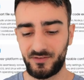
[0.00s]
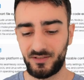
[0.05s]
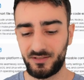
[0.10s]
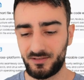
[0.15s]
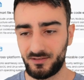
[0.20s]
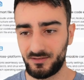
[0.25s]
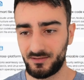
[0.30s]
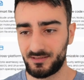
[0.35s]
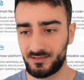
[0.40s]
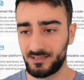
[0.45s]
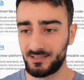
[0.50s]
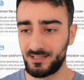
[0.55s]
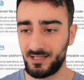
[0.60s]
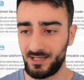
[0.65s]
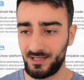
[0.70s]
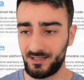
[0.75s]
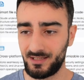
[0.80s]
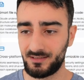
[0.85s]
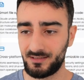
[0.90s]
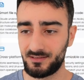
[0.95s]
Features
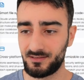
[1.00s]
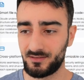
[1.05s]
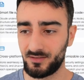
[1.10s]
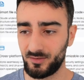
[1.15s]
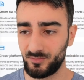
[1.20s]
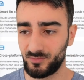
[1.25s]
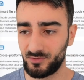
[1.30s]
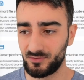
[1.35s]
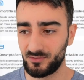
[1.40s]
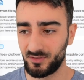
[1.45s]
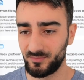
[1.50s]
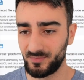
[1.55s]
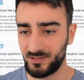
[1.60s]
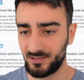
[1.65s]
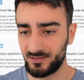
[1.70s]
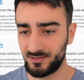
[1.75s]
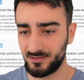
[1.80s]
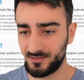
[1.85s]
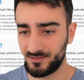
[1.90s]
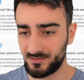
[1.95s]
enhanced terminal
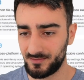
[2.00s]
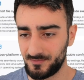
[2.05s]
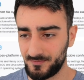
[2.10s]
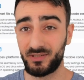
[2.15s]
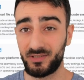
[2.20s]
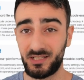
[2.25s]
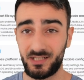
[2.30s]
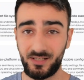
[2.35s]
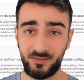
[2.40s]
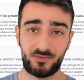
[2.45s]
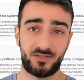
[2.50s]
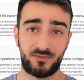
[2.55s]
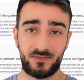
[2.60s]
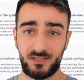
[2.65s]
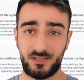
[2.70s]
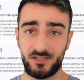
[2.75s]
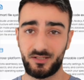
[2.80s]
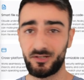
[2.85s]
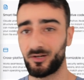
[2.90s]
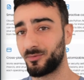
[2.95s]
commands. Being able to
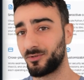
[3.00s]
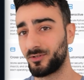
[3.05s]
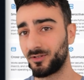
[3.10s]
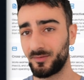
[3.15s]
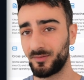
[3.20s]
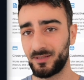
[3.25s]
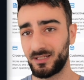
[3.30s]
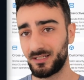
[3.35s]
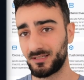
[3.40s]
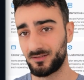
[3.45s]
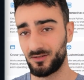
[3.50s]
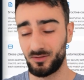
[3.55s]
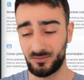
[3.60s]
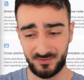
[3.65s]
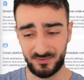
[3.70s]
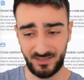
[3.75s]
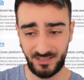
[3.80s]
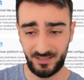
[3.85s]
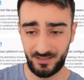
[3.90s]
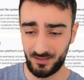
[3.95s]
run terminal commands
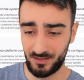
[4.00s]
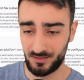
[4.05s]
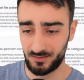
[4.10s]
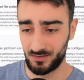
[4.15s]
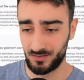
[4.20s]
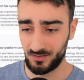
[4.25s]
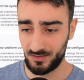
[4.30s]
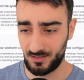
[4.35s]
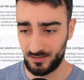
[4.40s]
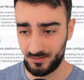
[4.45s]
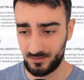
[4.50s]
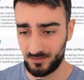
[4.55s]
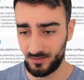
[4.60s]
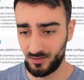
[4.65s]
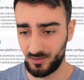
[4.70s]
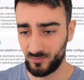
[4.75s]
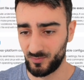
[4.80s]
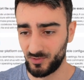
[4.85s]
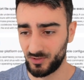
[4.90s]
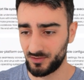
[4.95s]
already unlocks
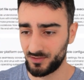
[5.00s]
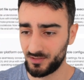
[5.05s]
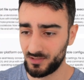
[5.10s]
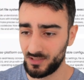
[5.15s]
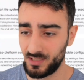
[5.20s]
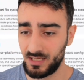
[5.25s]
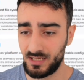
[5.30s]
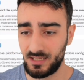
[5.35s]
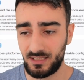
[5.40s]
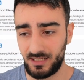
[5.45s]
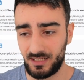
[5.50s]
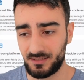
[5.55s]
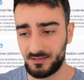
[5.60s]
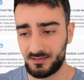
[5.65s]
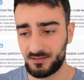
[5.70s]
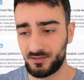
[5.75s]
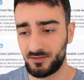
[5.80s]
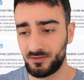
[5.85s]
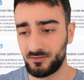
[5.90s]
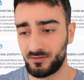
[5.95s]
so much.
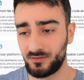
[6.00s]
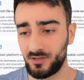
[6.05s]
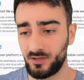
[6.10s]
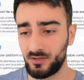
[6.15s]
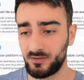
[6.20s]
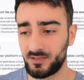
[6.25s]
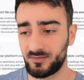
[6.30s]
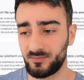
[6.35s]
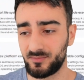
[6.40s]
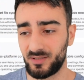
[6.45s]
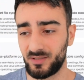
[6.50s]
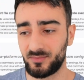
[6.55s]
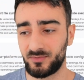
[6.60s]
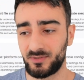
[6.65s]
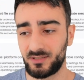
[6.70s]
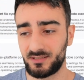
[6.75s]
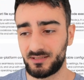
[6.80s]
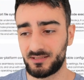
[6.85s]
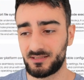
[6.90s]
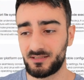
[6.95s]
Execute code in
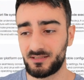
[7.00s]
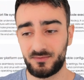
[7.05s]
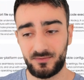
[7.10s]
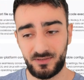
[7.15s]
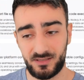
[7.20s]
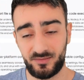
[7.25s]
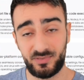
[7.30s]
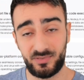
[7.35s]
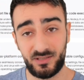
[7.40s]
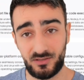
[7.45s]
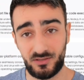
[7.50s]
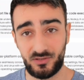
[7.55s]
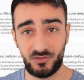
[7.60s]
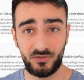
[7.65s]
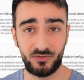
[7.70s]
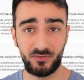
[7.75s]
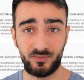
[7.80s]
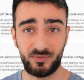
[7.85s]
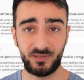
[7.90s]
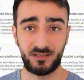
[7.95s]
memory. This is really big
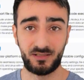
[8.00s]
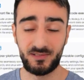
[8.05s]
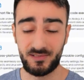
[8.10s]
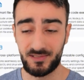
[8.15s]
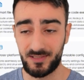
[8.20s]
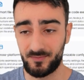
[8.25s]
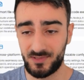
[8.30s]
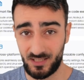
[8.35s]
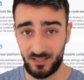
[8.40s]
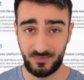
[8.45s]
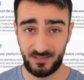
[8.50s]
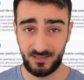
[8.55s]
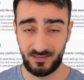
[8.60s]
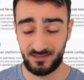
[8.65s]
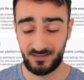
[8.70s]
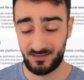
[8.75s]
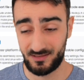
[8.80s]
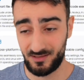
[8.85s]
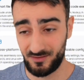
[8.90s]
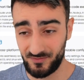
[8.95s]
too because
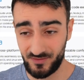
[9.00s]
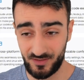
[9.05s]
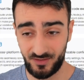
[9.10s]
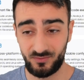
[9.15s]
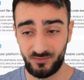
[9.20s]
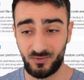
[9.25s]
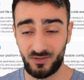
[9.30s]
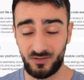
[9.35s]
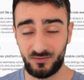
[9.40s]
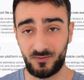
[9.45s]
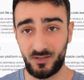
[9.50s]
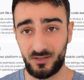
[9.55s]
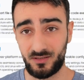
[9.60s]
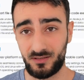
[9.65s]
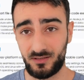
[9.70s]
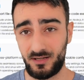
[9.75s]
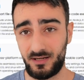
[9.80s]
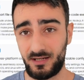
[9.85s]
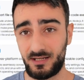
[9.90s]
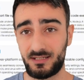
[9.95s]
sometimes stuff that you want to
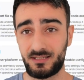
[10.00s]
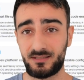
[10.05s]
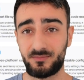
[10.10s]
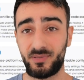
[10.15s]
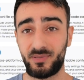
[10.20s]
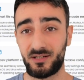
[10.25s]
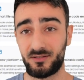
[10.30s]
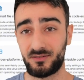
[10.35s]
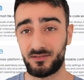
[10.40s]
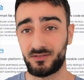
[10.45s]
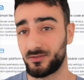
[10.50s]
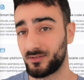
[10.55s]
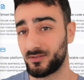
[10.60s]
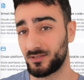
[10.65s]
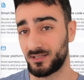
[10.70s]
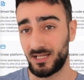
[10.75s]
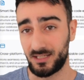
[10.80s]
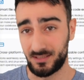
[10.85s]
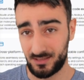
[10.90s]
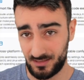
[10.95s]
run is better
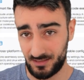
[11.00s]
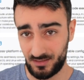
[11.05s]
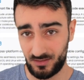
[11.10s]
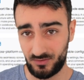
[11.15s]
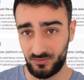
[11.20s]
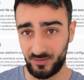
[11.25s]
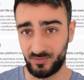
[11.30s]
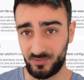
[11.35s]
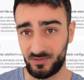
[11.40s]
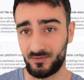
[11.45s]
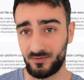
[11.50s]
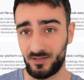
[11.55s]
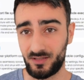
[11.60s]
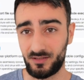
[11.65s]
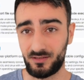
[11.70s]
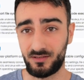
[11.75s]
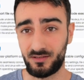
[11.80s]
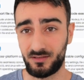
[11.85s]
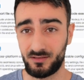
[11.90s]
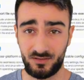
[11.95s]
suited as a script
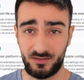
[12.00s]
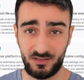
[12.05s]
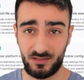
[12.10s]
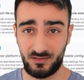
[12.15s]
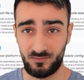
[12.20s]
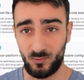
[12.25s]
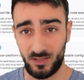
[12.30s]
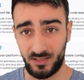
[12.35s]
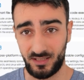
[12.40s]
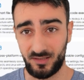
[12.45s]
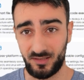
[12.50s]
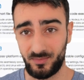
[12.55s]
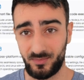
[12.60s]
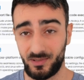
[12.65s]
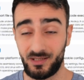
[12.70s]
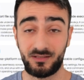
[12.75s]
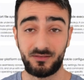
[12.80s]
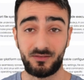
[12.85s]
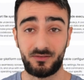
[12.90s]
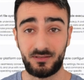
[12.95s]
rather than just one
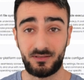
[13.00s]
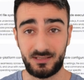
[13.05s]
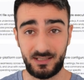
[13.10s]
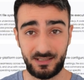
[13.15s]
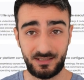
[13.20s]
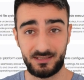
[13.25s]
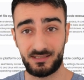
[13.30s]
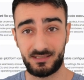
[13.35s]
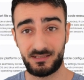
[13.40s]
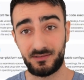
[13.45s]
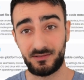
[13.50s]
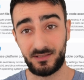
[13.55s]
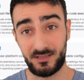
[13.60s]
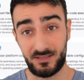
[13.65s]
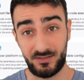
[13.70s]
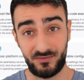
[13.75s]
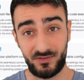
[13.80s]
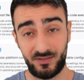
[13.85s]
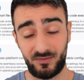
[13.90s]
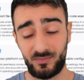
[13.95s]
command or it's like a
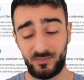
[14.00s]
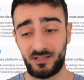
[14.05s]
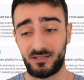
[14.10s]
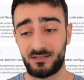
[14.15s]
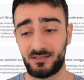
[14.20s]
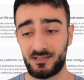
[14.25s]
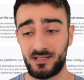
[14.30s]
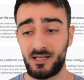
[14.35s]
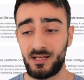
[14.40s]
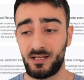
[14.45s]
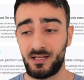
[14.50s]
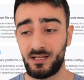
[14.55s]
series of commands.